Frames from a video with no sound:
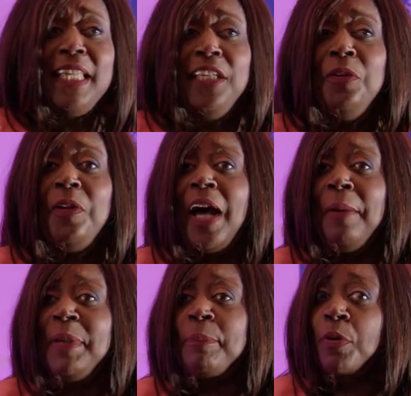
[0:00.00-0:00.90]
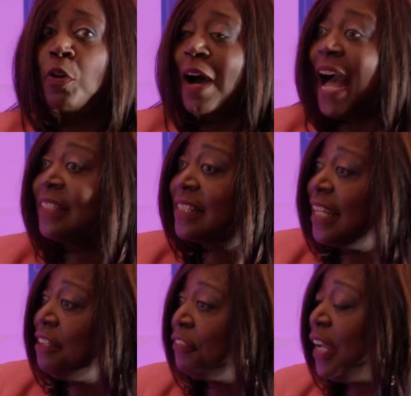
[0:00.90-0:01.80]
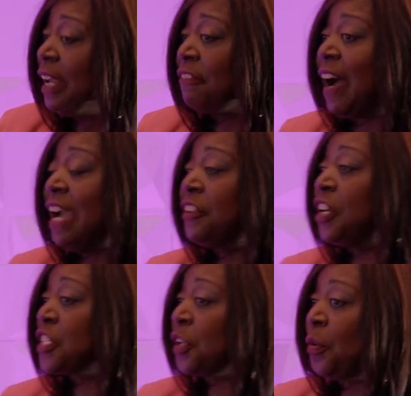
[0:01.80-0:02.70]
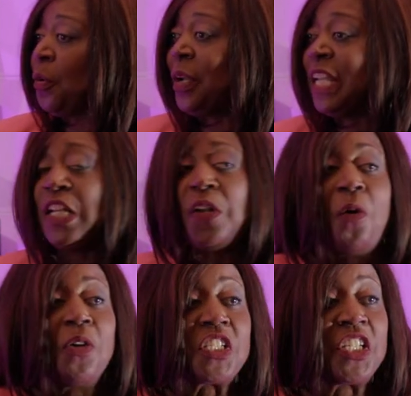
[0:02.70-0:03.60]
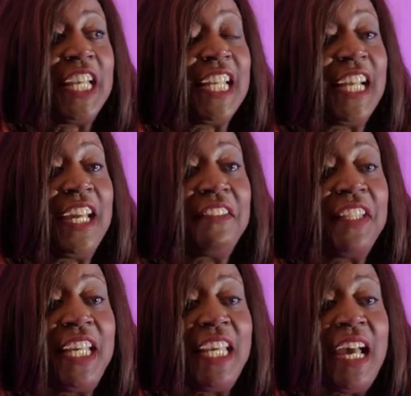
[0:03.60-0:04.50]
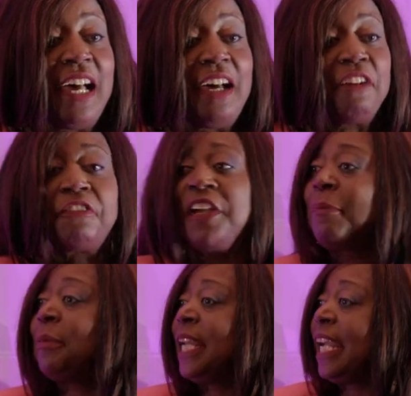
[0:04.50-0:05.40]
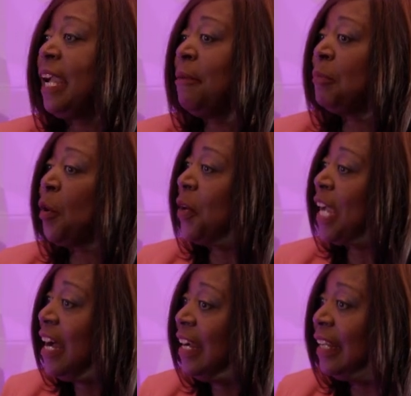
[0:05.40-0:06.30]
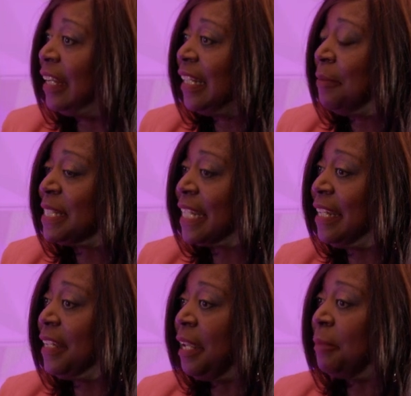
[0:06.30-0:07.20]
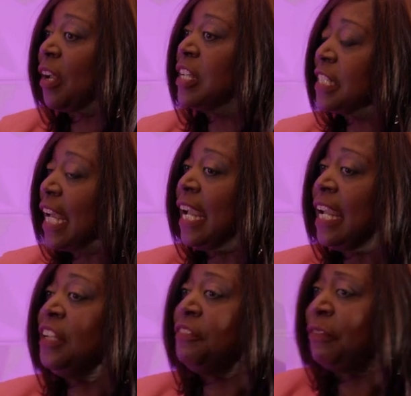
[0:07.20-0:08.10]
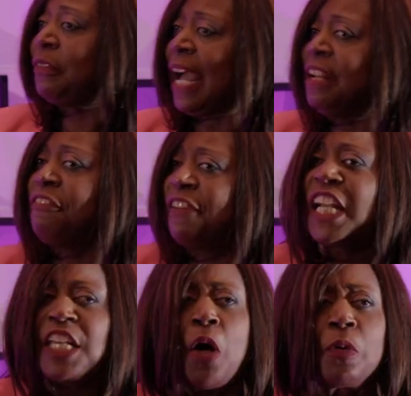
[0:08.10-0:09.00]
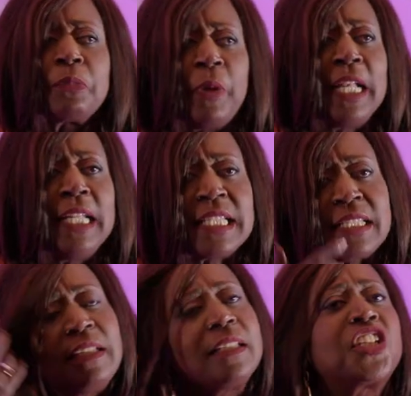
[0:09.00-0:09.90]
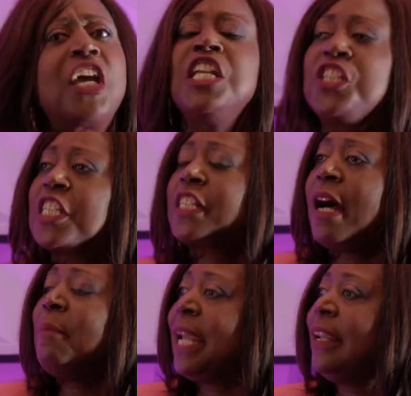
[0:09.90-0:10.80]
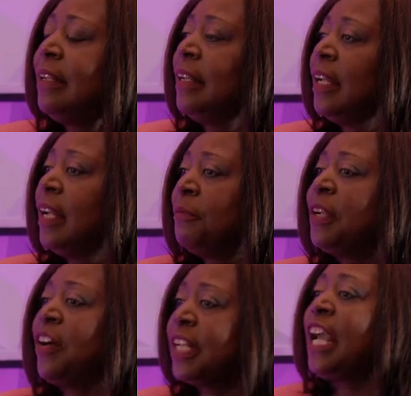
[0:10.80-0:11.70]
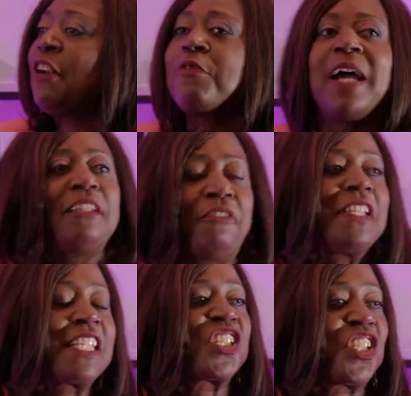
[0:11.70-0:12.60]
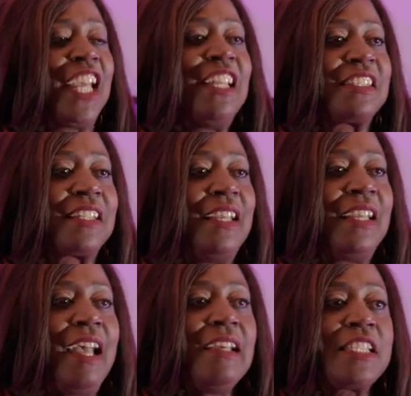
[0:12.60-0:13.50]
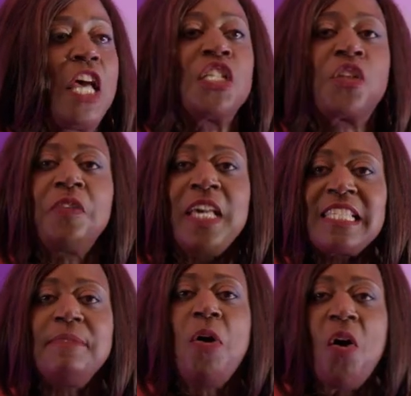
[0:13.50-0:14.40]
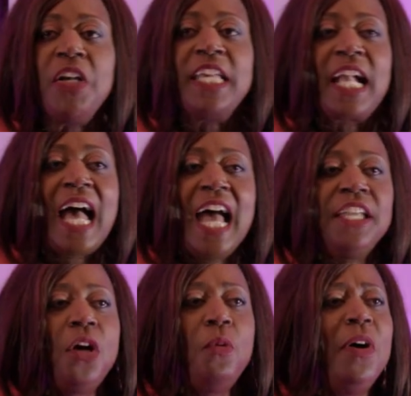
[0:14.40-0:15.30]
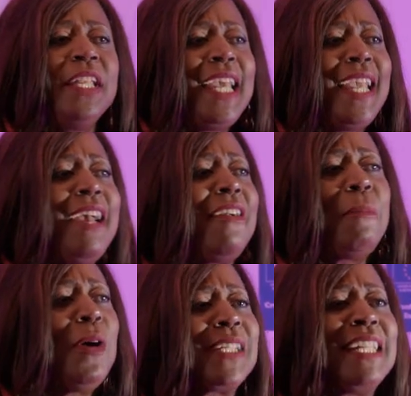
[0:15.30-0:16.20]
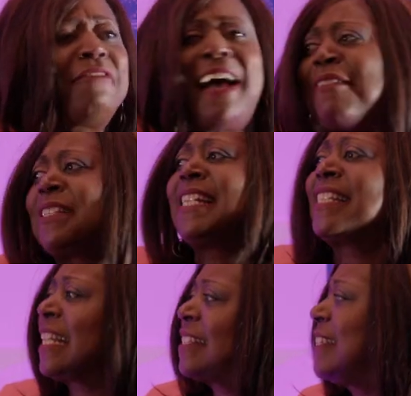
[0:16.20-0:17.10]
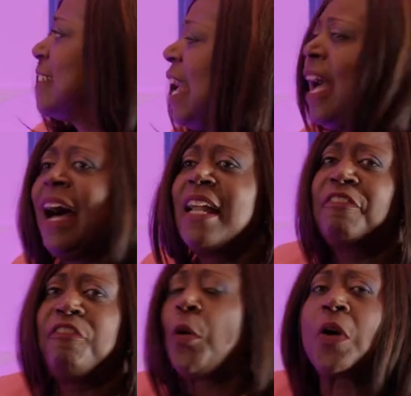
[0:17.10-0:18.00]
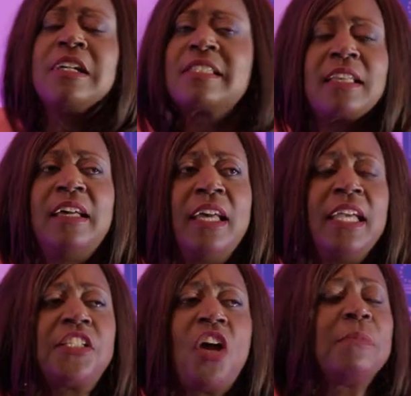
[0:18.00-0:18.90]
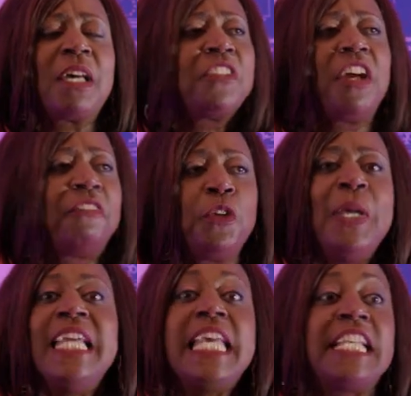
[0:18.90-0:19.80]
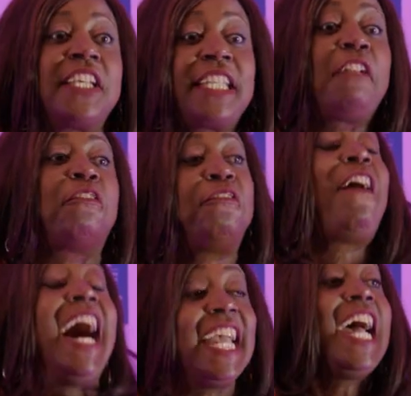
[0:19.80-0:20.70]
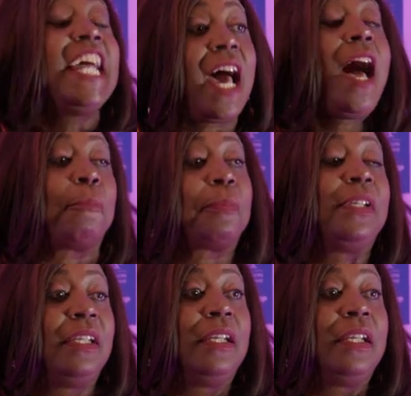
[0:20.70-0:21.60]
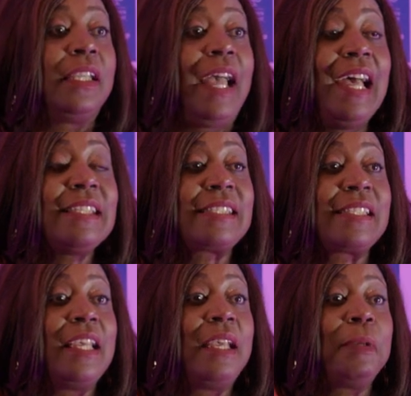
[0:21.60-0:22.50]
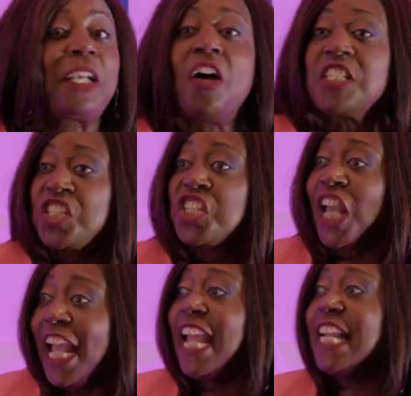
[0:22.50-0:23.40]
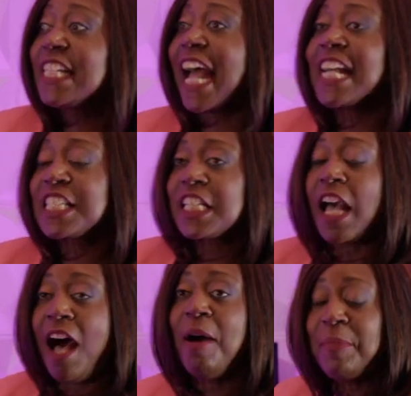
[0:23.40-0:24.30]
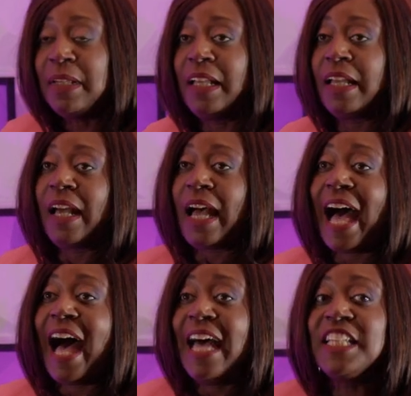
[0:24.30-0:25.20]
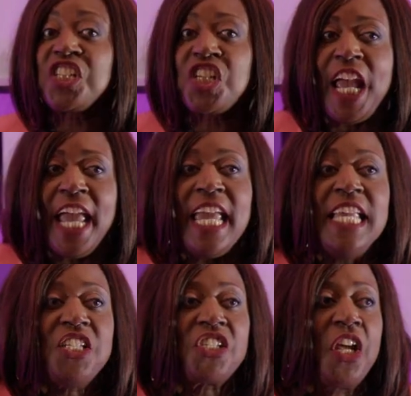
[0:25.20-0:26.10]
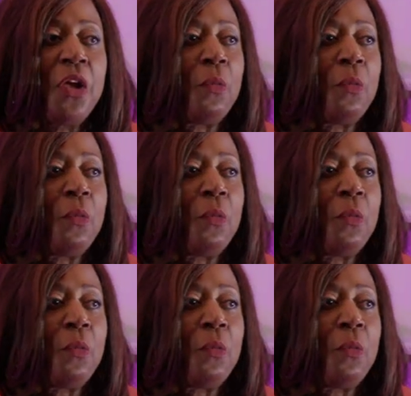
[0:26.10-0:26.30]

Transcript: you know, a bit proactive 5 years ago in launching the Fair Play Employer Limited, because they kind of figured out, well, listen, change is coming. We got to get ready for this change. Yes? So this morning, I don't want to hear about any fives and sixes and fours in terms of your... You need to get fired up, yes? Because change has come, and change,